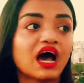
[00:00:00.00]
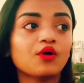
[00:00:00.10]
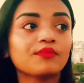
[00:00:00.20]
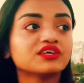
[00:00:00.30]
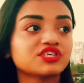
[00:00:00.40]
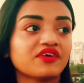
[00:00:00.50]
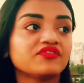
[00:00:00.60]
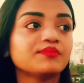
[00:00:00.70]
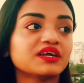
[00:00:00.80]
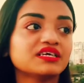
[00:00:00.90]
how much
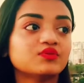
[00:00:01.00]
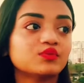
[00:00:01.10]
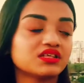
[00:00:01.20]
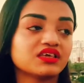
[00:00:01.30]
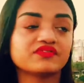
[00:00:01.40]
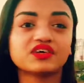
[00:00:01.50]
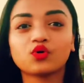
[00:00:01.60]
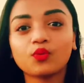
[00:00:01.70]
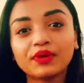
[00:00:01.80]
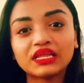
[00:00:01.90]
everybody will give
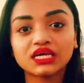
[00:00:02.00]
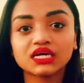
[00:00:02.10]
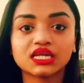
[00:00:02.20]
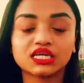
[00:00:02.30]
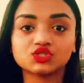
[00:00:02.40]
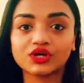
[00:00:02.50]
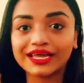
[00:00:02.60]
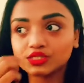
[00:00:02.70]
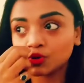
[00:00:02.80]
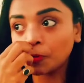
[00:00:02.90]
their opinion and
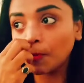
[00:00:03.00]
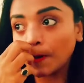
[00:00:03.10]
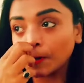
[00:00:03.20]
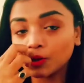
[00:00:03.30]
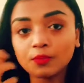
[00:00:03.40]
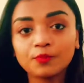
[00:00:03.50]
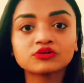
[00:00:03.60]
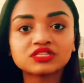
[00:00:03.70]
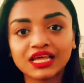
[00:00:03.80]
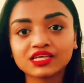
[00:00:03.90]
try to, you know,
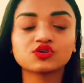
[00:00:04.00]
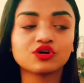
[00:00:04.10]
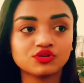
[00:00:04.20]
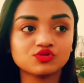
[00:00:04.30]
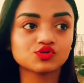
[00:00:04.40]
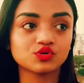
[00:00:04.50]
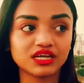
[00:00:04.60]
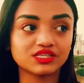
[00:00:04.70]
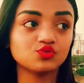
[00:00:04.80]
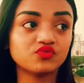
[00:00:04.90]
put things on you
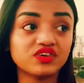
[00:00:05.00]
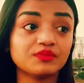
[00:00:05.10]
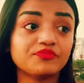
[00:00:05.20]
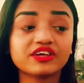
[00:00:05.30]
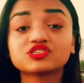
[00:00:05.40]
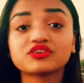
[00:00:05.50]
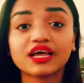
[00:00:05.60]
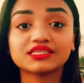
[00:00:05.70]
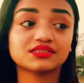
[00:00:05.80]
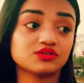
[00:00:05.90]
so that you feel
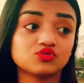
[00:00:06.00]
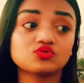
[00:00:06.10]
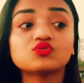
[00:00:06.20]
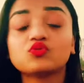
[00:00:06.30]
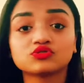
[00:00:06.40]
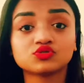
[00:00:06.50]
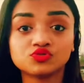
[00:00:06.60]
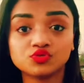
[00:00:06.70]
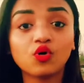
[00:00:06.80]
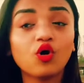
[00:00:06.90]
pressurized and don't know what
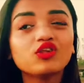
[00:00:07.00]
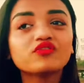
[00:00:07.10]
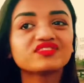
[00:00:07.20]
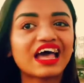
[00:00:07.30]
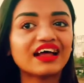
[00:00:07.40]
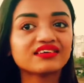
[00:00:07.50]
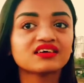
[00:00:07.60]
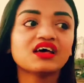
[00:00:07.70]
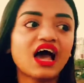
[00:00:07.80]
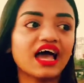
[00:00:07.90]
to do. All of
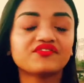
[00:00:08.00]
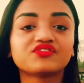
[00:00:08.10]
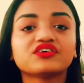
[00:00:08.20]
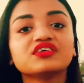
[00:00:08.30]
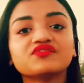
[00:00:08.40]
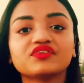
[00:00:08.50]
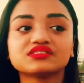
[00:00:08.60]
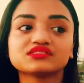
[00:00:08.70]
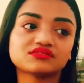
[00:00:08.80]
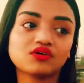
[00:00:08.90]
that I have really
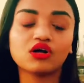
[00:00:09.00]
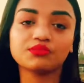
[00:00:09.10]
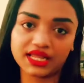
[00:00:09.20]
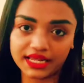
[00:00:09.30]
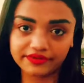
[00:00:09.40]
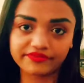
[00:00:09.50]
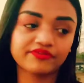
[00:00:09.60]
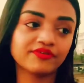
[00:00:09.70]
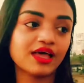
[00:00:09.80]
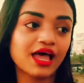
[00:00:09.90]
faced all my
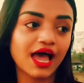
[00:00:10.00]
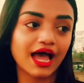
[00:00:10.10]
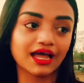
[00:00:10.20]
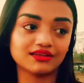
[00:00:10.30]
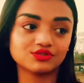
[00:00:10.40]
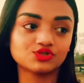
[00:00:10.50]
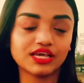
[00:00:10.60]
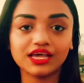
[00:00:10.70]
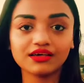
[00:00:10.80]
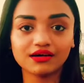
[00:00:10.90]
life, and
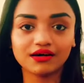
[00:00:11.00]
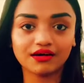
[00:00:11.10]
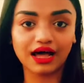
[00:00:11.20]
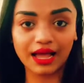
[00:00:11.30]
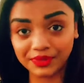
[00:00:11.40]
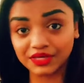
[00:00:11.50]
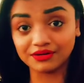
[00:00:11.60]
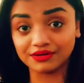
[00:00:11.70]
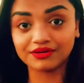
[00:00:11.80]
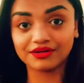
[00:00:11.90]
today I'm
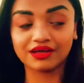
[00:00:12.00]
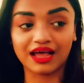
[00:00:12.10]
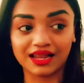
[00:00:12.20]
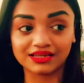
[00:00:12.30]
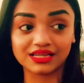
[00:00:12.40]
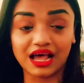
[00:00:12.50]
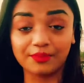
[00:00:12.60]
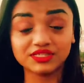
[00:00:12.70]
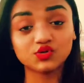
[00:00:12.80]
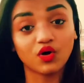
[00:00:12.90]
here. And
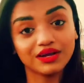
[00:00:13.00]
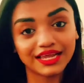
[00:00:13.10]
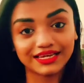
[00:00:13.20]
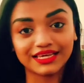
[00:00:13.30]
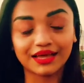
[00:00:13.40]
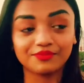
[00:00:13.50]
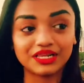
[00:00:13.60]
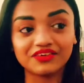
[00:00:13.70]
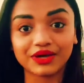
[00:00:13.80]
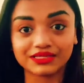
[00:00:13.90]
I'm a strong lady. I
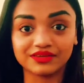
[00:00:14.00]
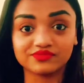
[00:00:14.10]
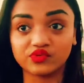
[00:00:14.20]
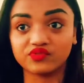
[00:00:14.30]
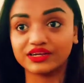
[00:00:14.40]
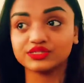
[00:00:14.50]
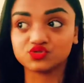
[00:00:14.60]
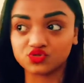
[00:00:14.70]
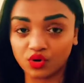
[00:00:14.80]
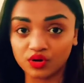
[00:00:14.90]
believe myself to be
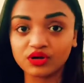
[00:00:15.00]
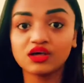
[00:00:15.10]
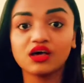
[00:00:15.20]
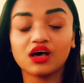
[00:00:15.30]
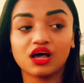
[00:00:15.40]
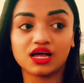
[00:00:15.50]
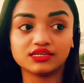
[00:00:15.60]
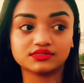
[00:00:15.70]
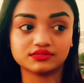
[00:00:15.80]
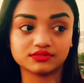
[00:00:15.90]
very strong,
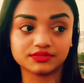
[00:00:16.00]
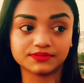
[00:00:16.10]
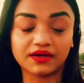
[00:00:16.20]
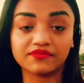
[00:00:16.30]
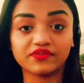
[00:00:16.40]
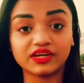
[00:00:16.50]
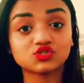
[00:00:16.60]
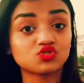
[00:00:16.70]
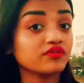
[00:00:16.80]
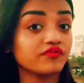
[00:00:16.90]
and I have a
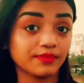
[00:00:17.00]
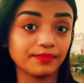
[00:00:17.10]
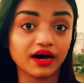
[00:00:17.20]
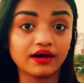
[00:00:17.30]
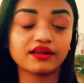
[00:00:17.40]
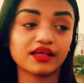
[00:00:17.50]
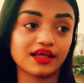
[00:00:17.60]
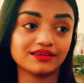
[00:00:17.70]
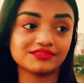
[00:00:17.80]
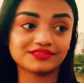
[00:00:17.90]
very strong willpower.
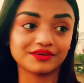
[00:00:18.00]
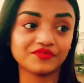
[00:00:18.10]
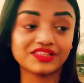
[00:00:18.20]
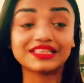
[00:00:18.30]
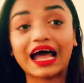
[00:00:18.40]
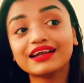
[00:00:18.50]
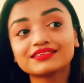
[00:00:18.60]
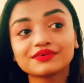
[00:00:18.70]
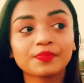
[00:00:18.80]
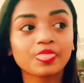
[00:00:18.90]
And with
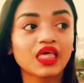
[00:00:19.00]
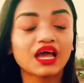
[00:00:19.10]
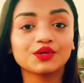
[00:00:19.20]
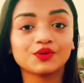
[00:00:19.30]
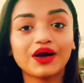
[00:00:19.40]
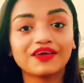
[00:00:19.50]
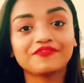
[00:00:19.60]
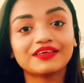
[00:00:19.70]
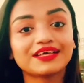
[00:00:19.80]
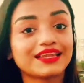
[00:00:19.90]
that, you know,
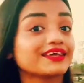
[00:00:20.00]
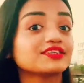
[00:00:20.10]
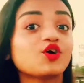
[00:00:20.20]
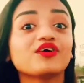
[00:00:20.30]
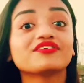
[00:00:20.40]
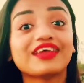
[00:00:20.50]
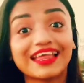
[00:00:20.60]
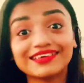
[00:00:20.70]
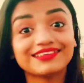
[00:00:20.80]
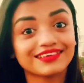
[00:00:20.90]
I feel that I can
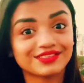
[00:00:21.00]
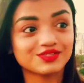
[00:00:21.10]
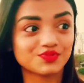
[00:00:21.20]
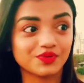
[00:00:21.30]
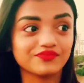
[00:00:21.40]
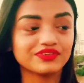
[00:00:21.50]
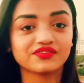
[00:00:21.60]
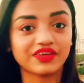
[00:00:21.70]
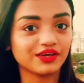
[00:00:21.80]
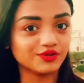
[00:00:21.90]
conquer anything in this world,
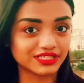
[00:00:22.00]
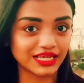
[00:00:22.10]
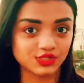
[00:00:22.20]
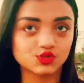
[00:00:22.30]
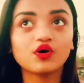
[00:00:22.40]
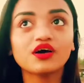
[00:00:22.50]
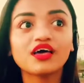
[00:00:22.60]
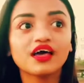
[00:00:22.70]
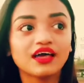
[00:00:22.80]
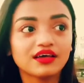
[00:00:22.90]
which is a very good thing. So,